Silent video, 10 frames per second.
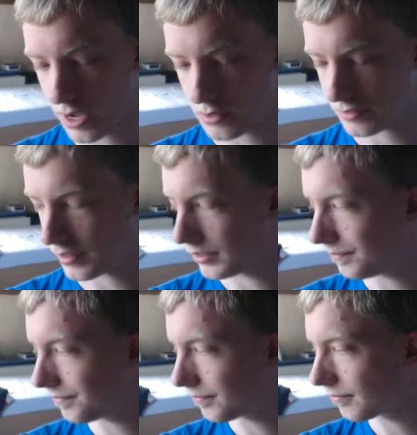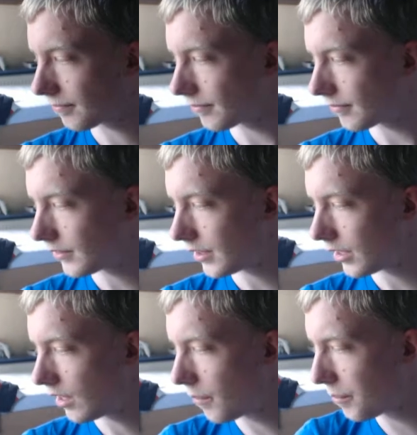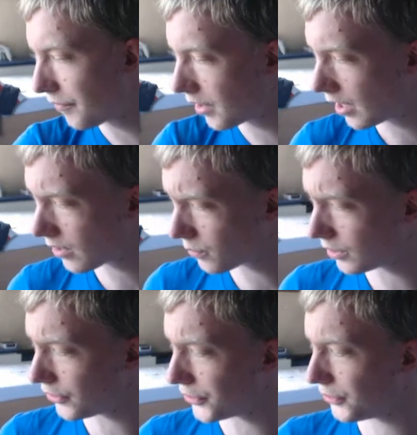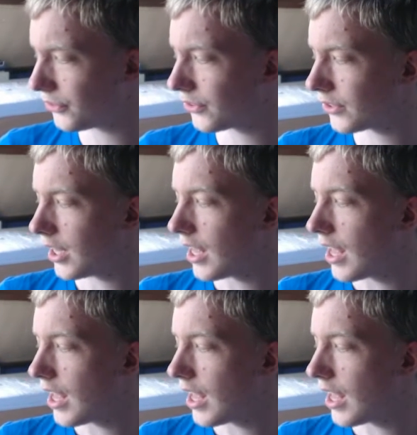That was fun. But for the years 1, 2s,